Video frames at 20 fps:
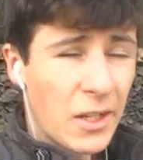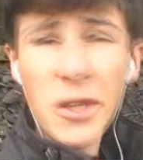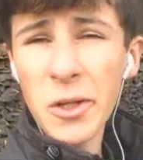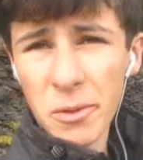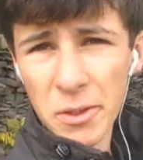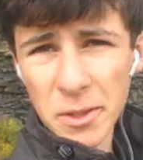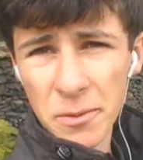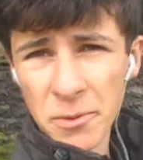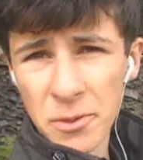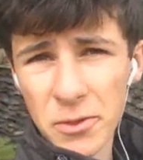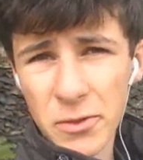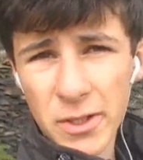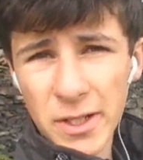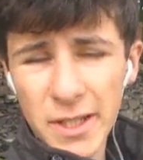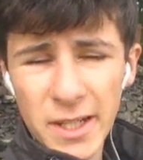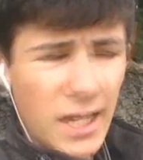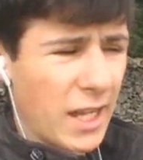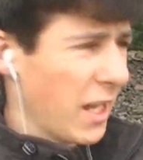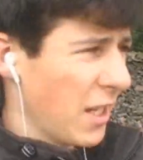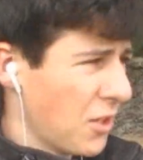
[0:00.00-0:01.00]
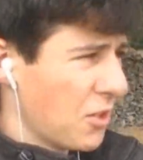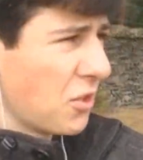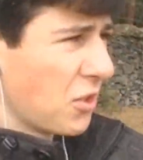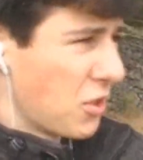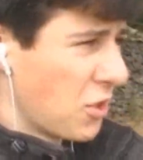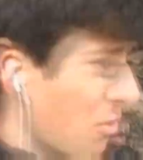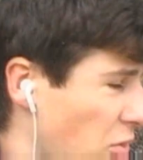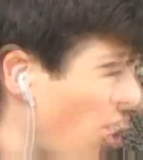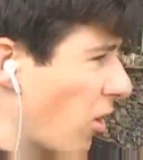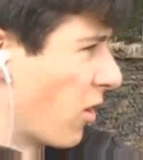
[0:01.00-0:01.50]
I know what you're wondering,
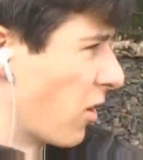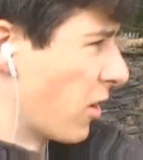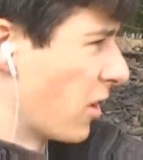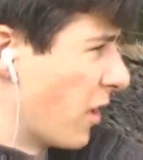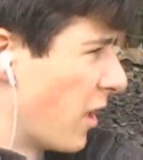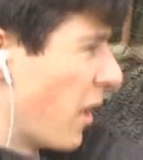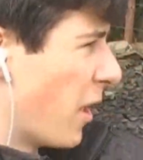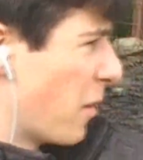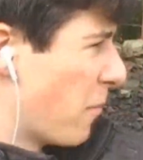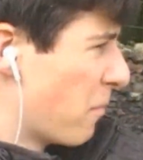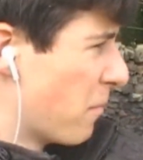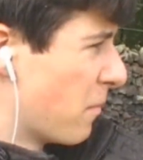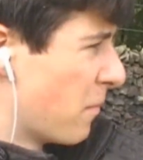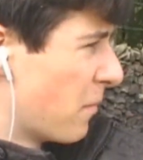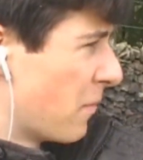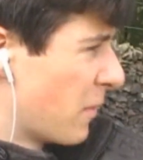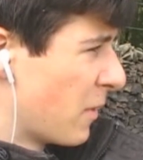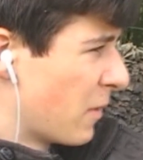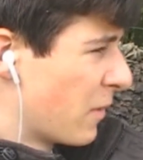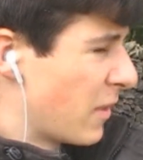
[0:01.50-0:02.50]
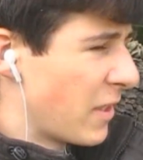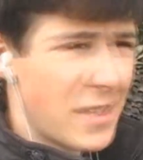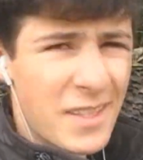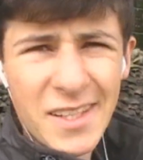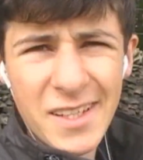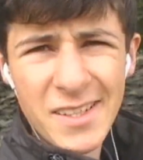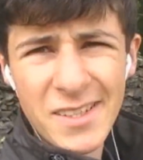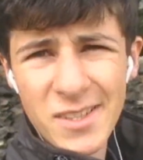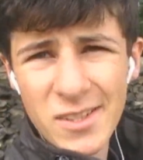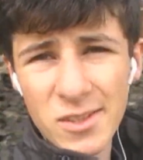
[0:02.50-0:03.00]
and you're wrong. This
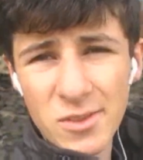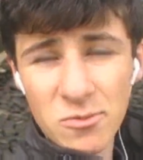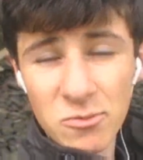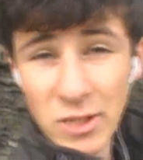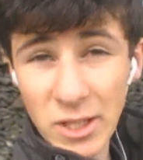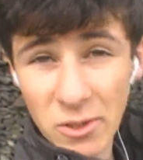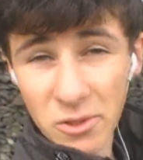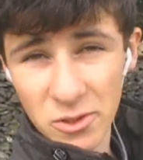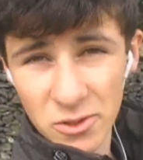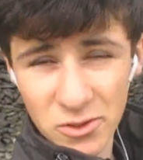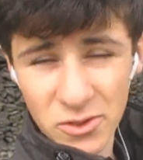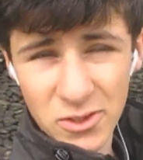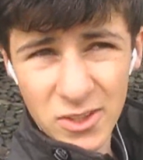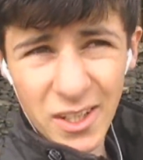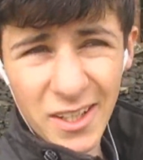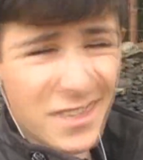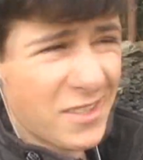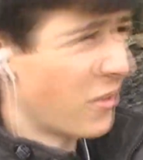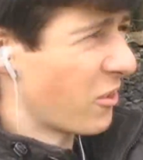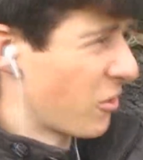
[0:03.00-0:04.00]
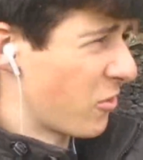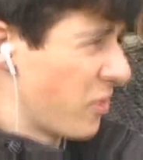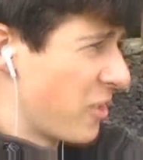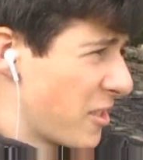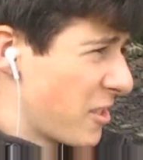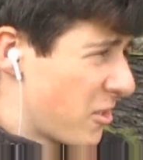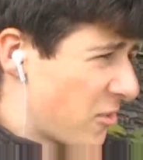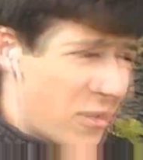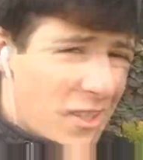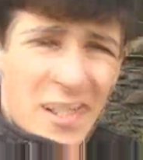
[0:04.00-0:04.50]
is real countryside, it's not
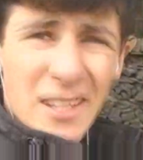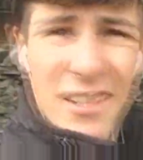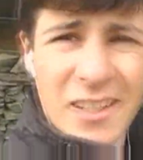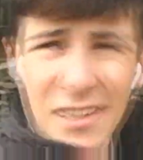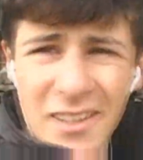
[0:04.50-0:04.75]
green screen.